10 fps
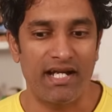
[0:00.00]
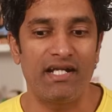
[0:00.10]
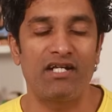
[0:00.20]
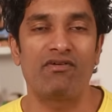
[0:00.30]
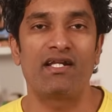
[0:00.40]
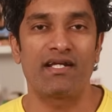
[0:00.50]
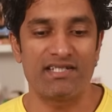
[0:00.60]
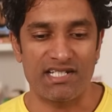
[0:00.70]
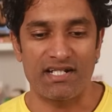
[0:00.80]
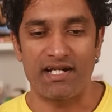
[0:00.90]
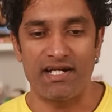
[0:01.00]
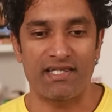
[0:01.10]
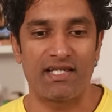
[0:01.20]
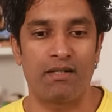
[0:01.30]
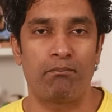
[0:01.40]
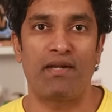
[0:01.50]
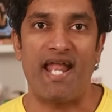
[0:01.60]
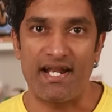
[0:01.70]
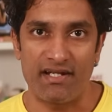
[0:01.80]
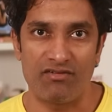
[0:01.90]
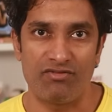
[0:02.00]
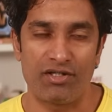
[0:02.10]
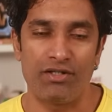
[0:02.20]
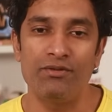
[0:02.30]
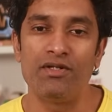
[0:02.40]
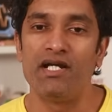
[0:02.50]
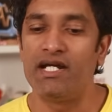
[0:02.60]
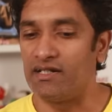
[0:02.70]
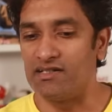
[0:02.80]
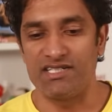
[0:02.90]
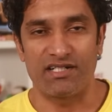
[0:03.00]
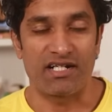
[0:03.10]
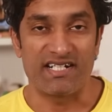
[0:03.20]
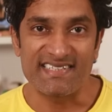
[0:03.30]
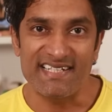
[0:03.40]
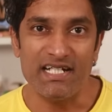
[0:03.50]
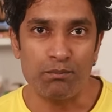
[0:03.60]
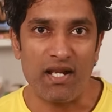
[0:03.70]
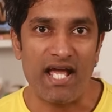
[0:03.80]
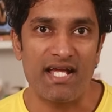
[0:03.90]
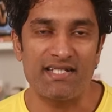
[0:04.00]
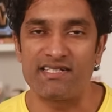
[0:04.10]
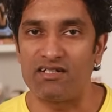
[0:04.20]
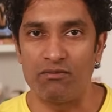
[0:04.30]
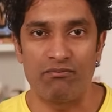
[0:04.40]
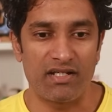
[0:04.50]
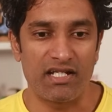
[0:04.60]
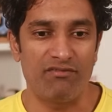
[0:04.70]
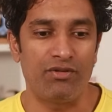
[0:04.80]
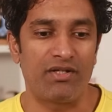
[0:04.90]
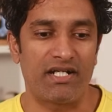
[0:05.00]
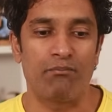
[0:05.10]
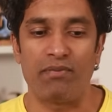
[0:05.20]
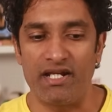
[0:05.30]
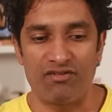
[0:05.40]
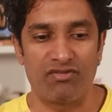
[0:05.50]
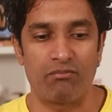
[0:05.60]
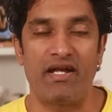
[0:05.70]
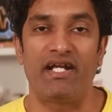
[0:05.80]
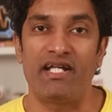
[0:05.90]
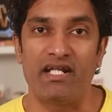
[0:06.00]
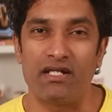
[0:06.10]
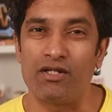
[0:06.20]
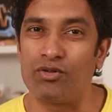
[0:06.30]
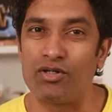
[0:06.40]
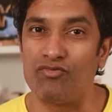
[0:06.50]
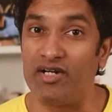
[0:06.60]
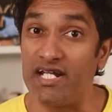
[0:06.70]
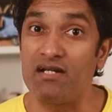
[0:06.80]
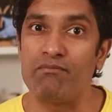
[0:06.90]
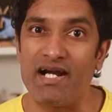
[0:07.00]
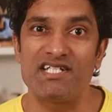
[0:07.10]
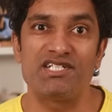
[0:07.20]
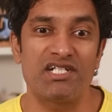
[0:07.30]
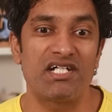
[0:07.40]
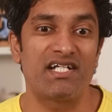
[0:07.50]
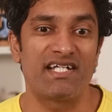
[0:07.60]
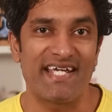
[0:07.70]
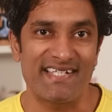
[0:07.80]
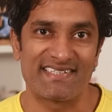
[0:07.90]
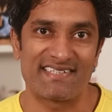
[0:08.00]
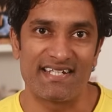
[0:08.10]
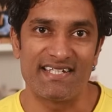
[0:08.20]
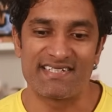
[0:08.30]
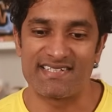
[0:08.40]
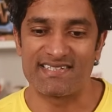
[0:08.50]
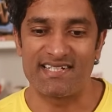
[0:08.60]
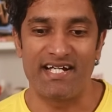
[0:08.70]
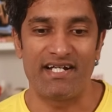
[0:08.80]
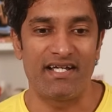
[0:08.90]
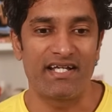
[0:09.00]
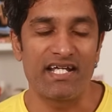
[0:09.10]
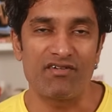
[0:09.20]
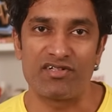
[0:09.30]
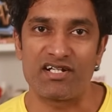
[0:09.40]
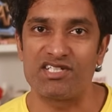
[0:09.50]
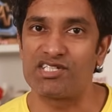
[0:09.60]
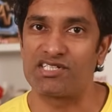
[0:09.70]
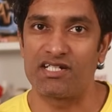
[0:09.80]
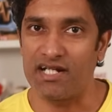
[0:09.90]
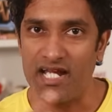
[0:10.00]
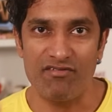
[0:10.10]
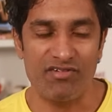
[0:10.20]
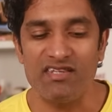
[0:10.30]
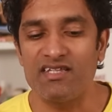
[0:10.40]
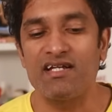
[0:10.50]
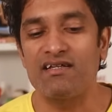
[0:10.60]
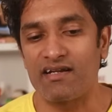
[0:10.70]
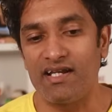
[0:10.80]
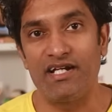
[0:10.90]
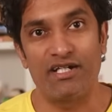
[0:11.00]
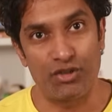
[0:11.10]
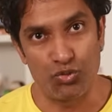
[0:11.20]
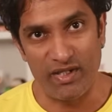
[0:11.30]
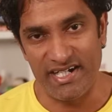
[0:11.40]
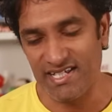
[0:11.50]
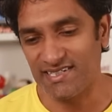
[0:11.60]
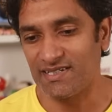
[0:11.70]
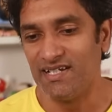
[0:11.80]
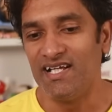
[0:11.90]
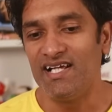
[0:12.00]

and it will generate the planning for you. It will generate seat plans. It will give you a template for maintaining your wedding budget, guest lists, and gift register, everything related to weddings.